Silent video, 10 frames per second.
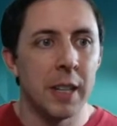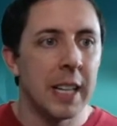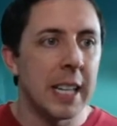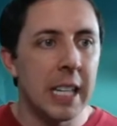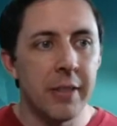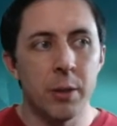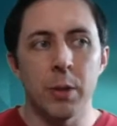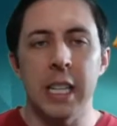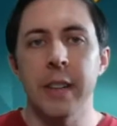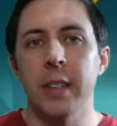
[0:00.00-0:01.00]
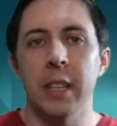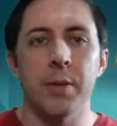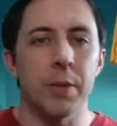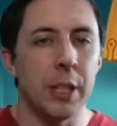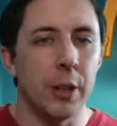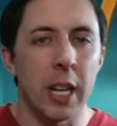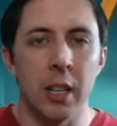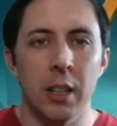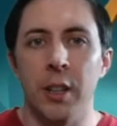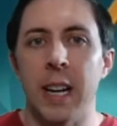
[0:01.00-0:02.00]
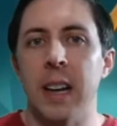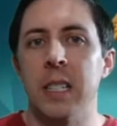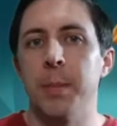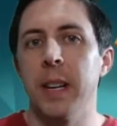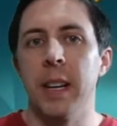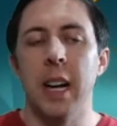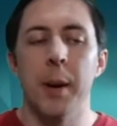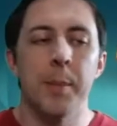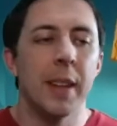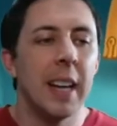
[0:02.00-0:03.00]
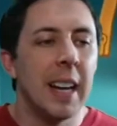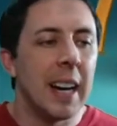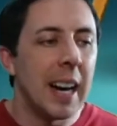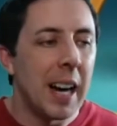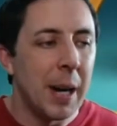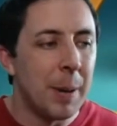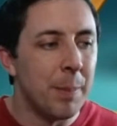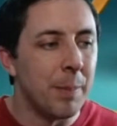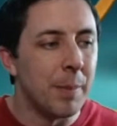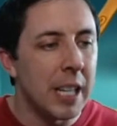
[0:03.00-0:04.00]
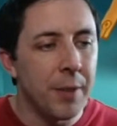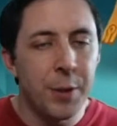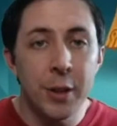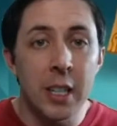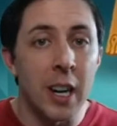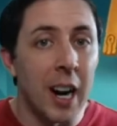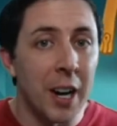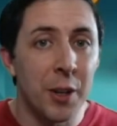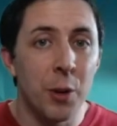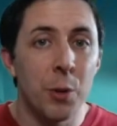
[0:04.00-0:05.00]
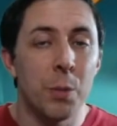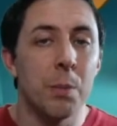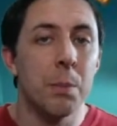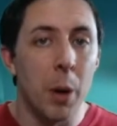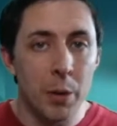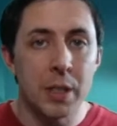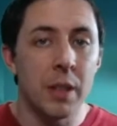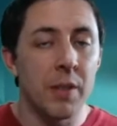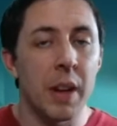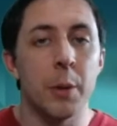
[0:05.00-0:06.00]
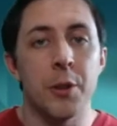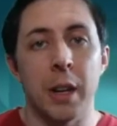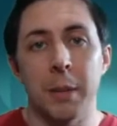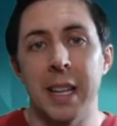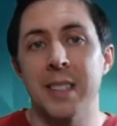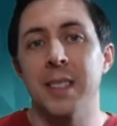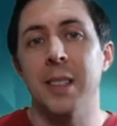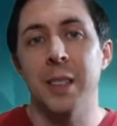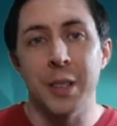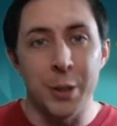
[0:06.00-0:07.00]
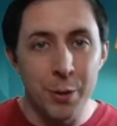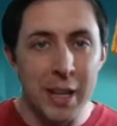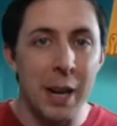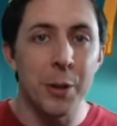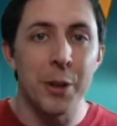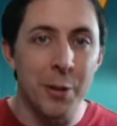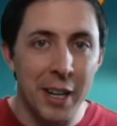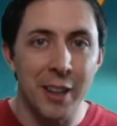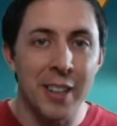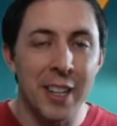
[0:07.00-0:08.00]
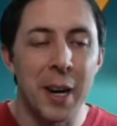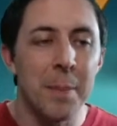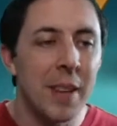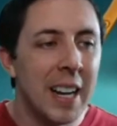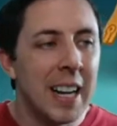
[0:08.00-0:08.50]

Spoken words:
Even if you kind of learn how to speed it up. If you can auto most of the Vapor Dreamlands, do that with your regular comp.